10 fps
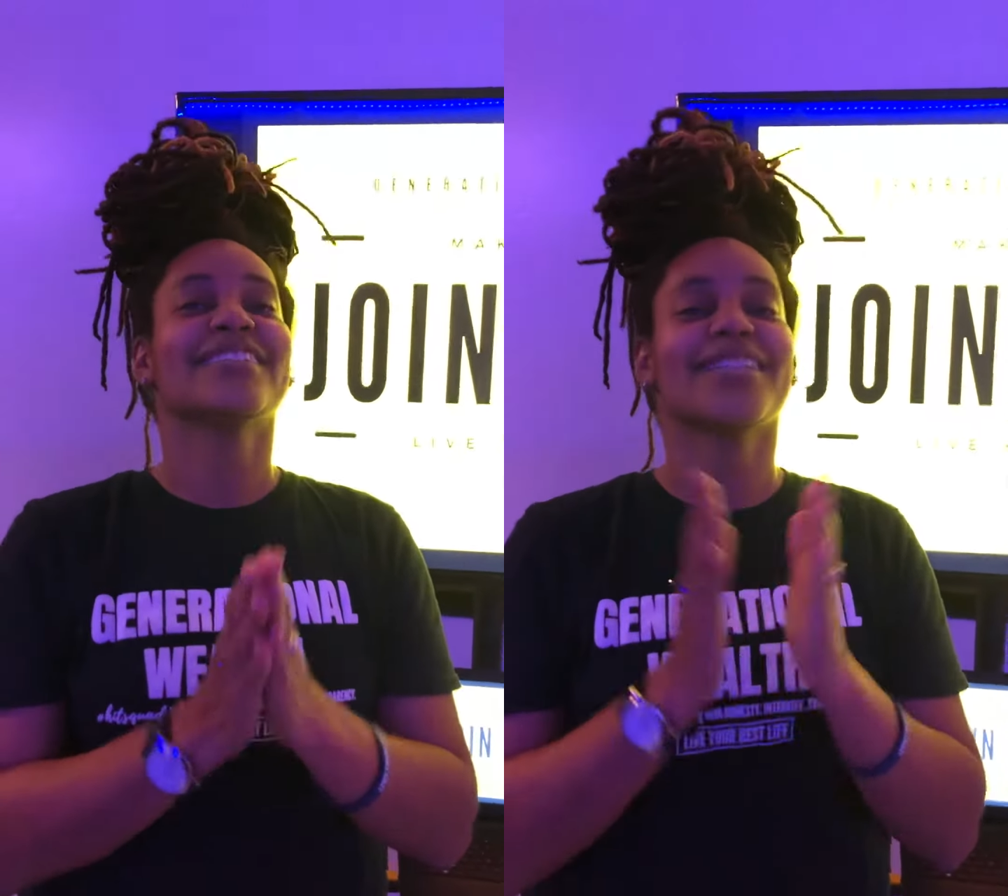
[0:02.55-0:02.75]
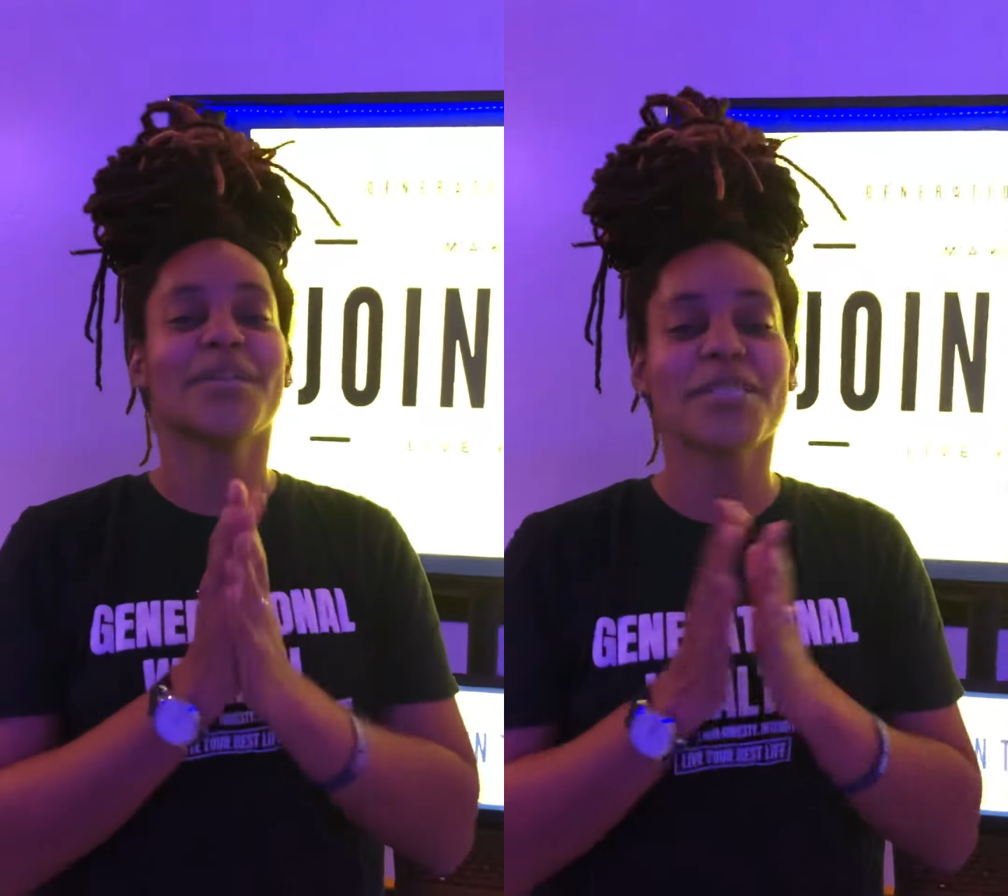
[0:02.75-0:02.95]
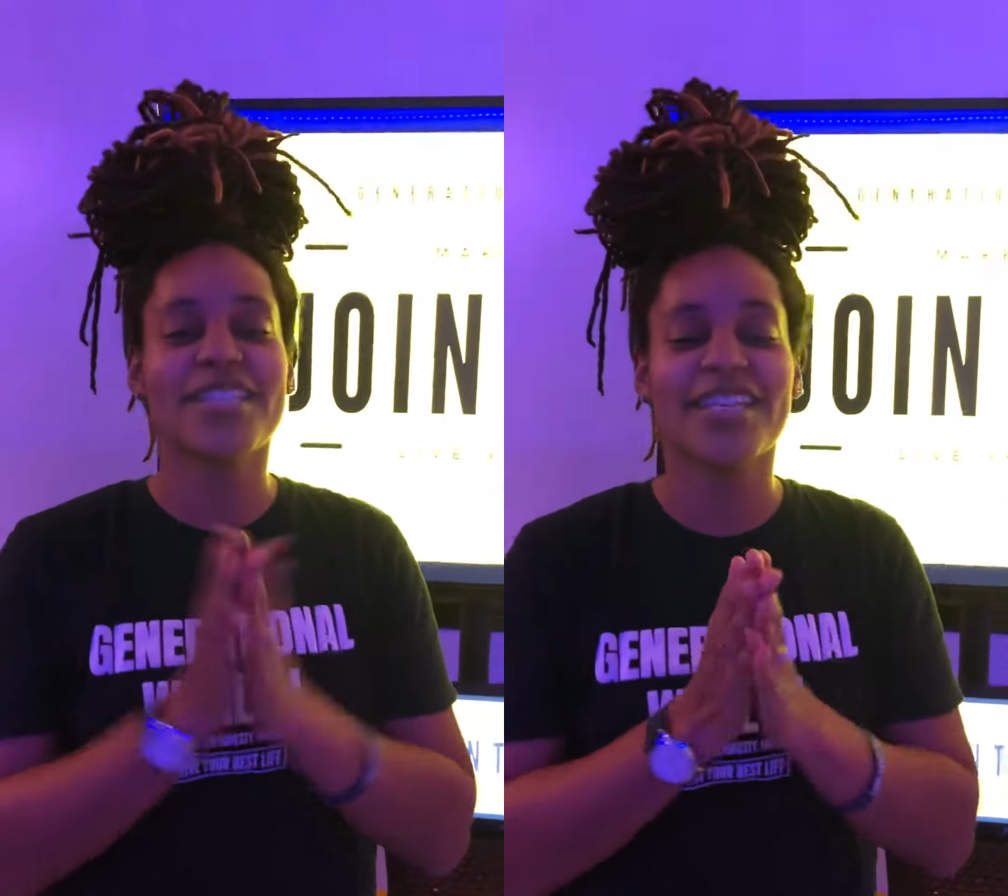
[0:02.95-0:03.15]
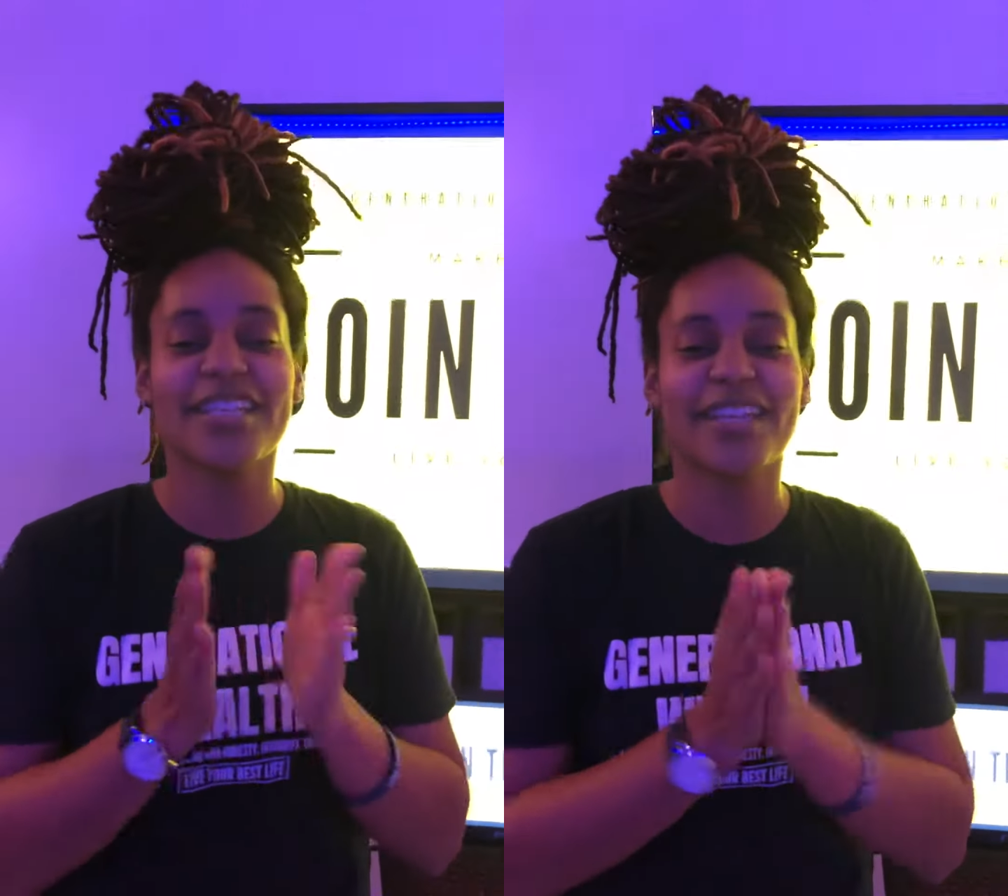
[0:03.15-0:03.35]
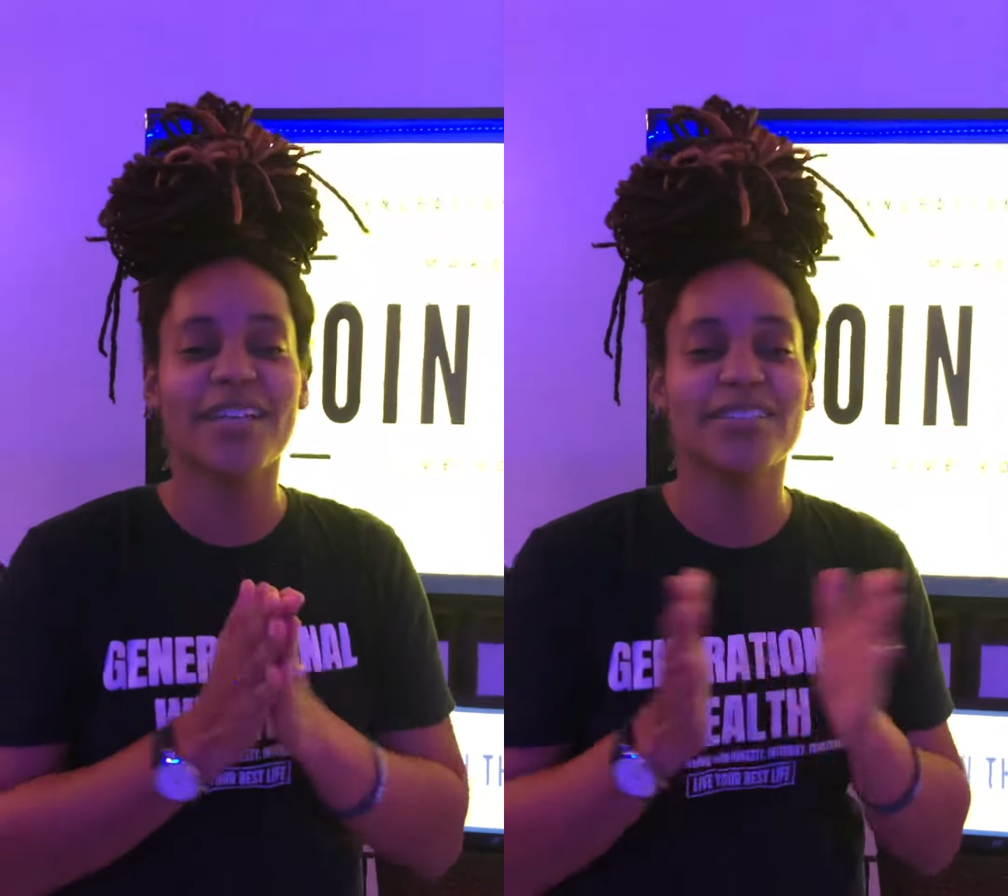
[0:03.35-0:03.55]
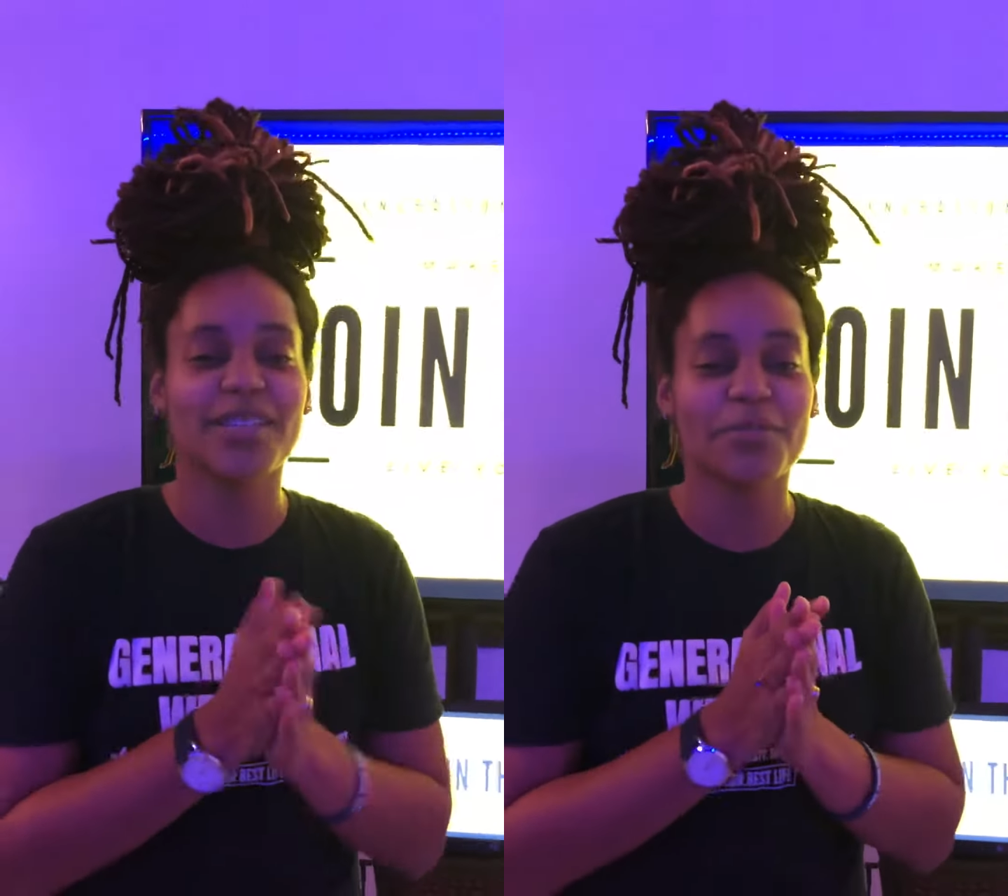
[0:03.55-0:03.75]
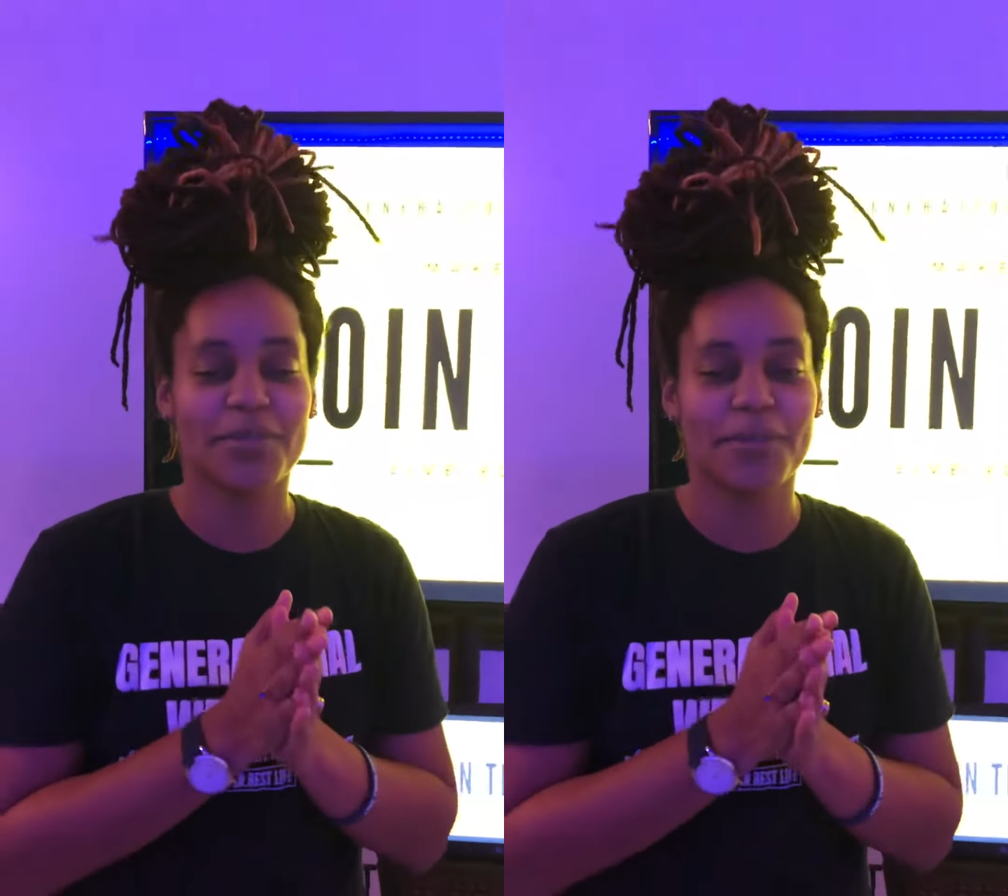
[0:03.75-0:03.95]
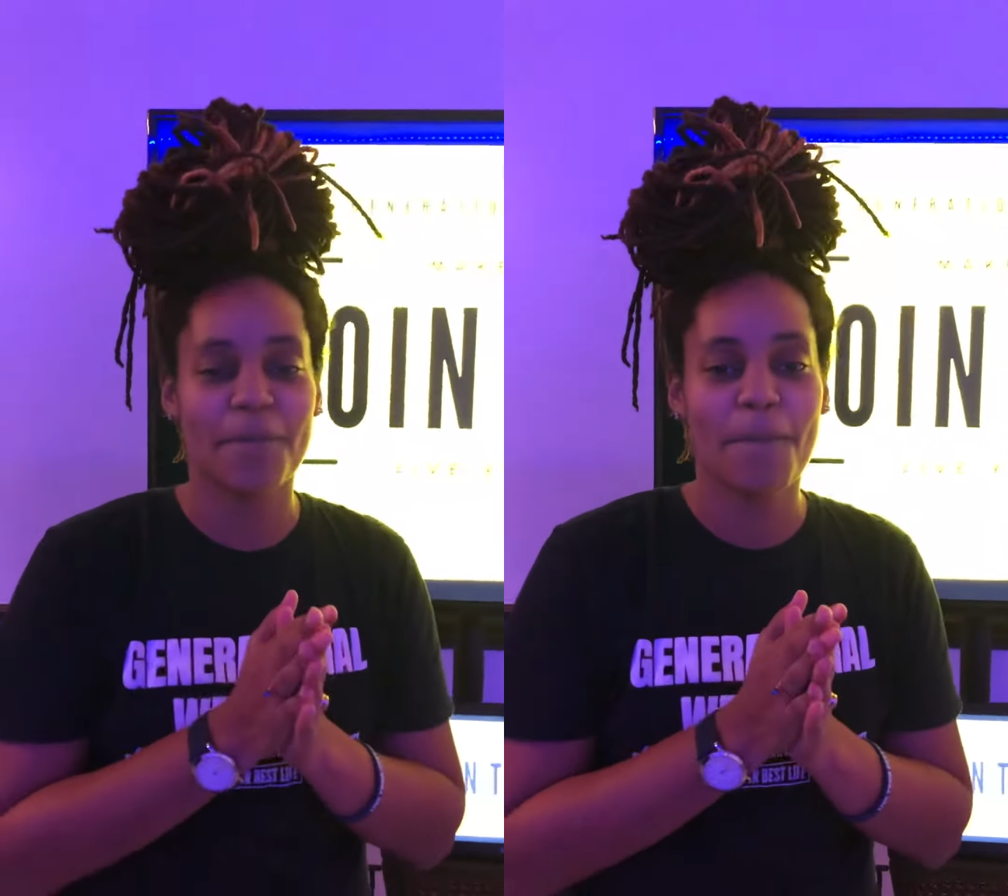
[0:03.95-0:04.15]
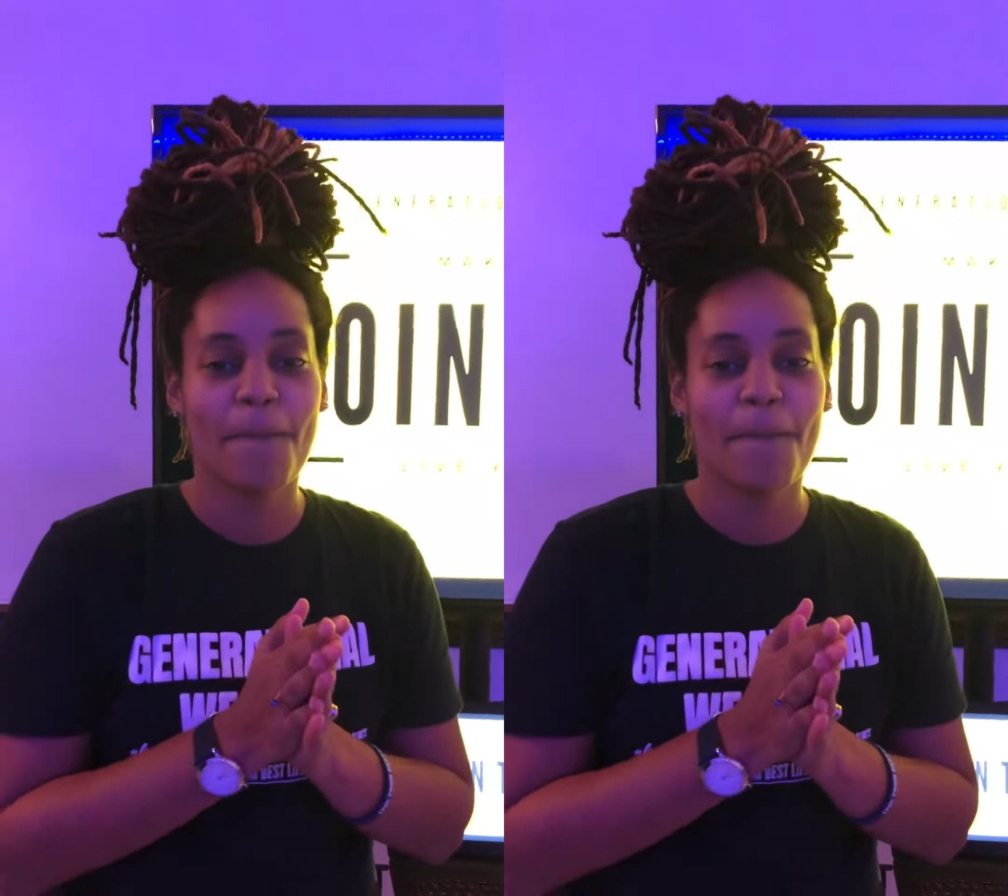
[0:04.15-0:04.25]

Let me tell y'all something.